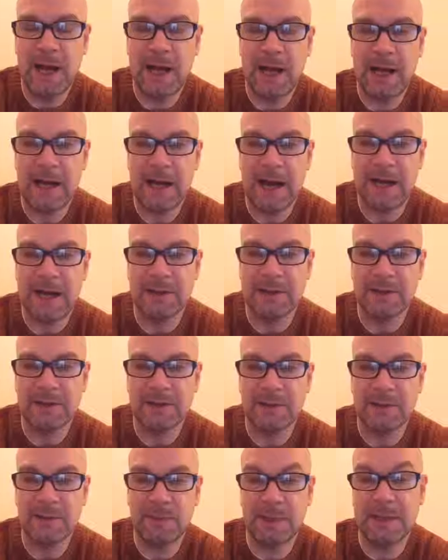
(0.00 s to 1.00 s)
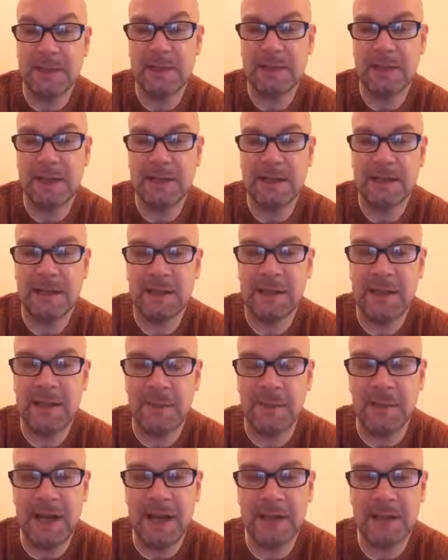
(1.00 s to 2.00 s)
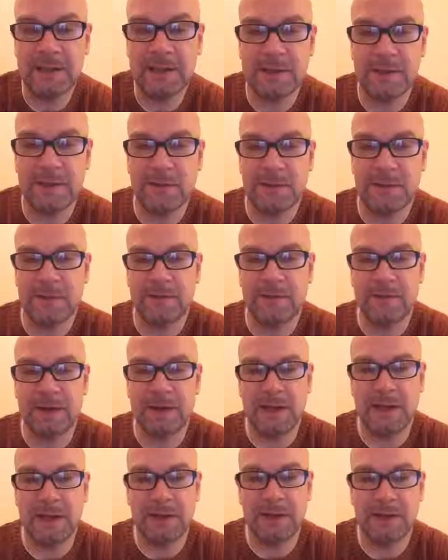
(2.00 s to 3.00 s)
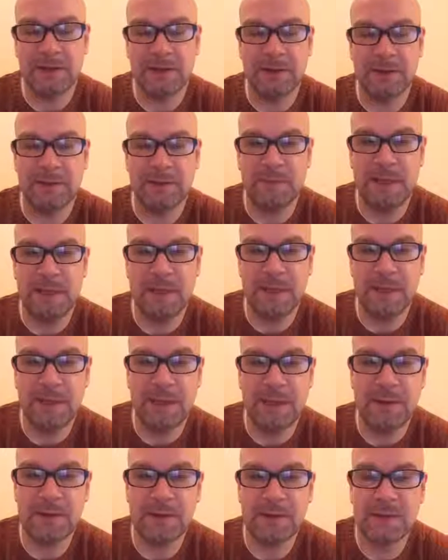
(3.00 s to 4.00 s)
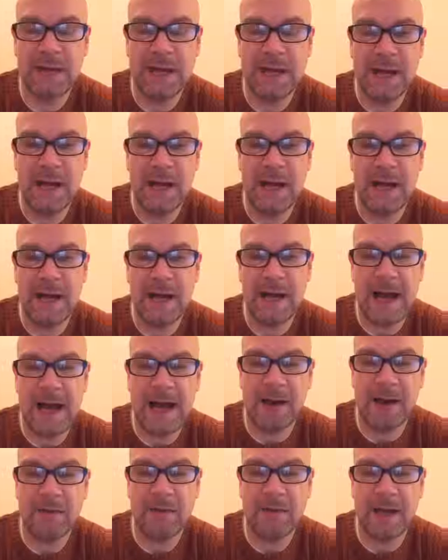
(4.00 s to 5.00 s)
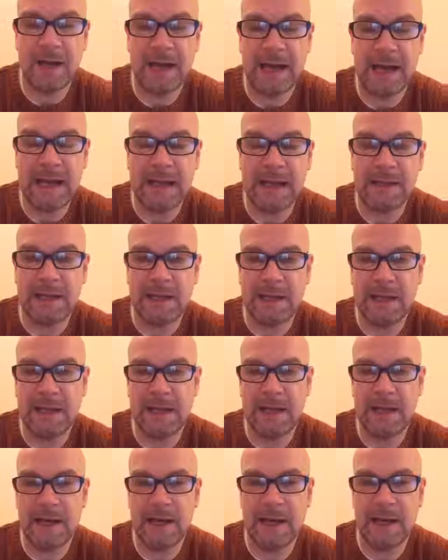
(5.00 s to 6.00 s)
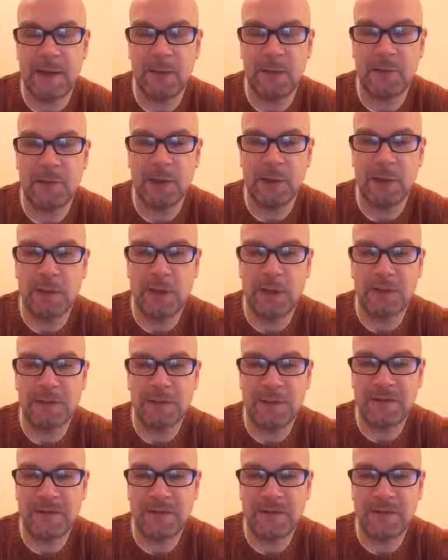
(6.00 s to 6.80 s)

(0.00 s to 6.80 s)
In this case, a bad example of social media use out there in the real world.